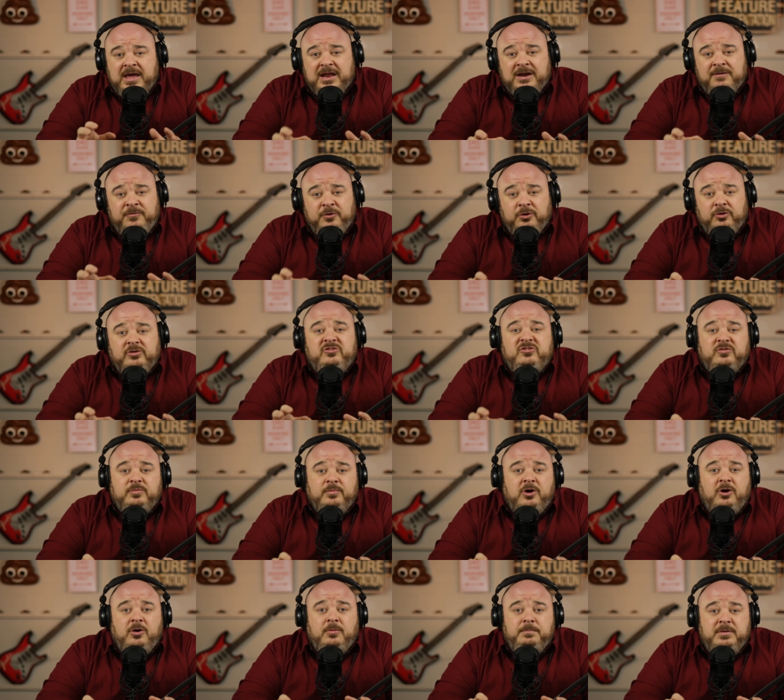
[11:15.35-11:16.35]
And if you're a
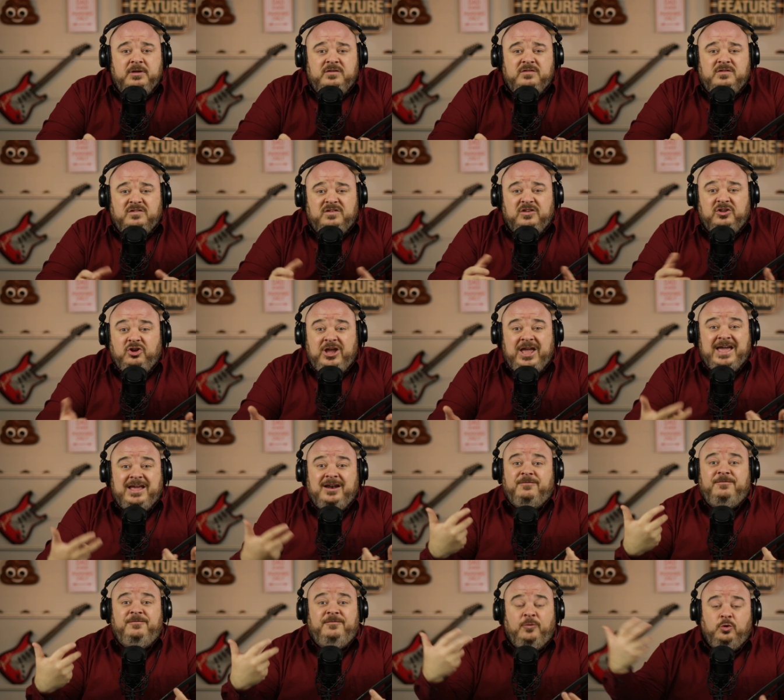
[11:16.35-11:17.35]
small business and you
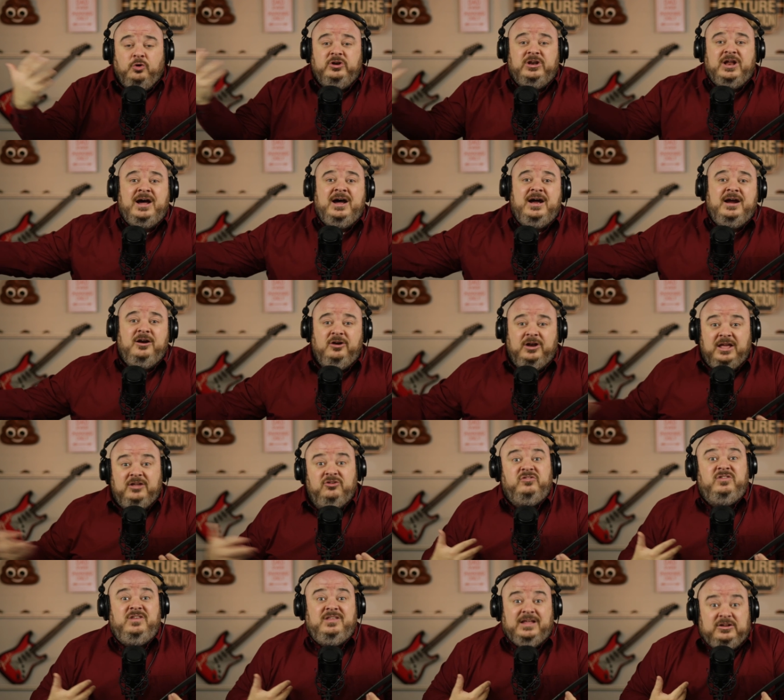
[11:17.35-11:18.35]
can't afford to hire an
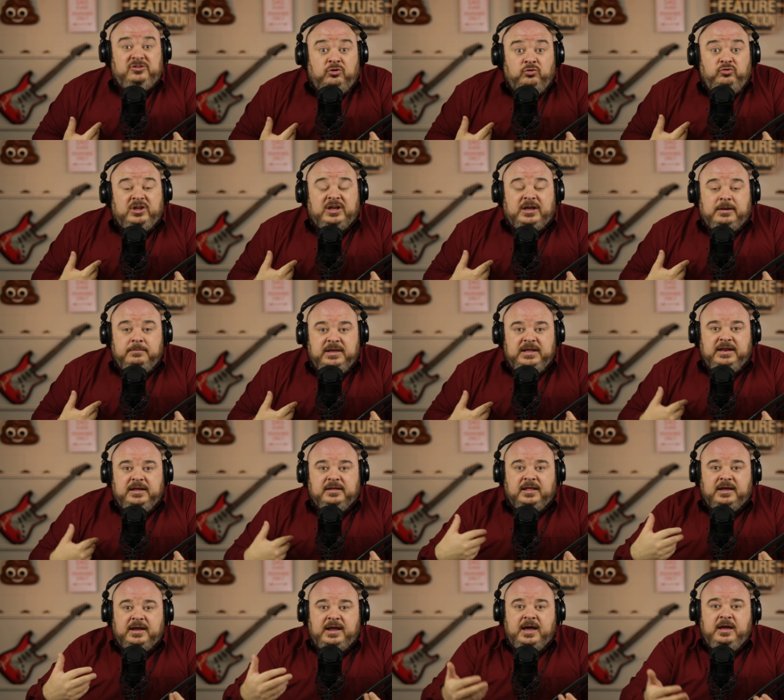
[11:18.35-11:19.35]
agency like 2-Second
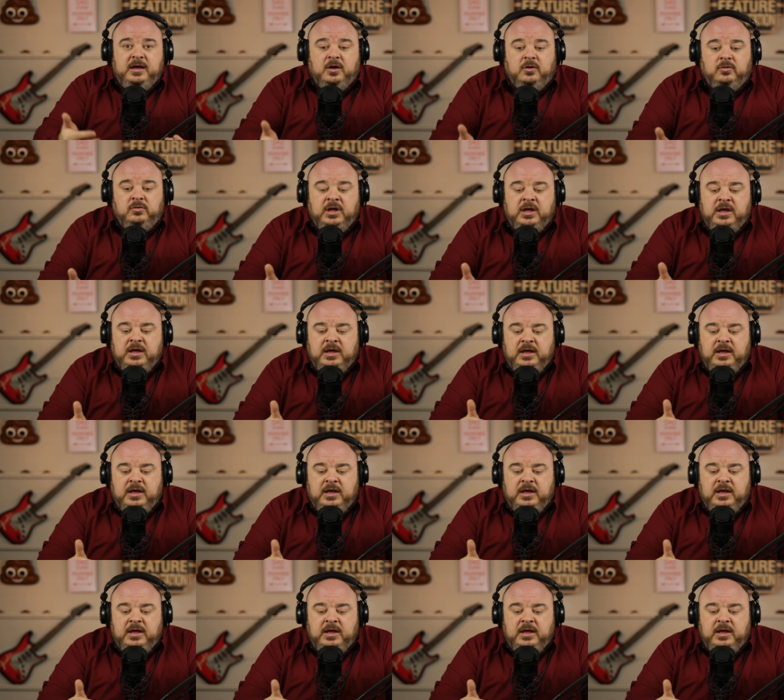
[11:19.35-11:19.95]
Media, like I own,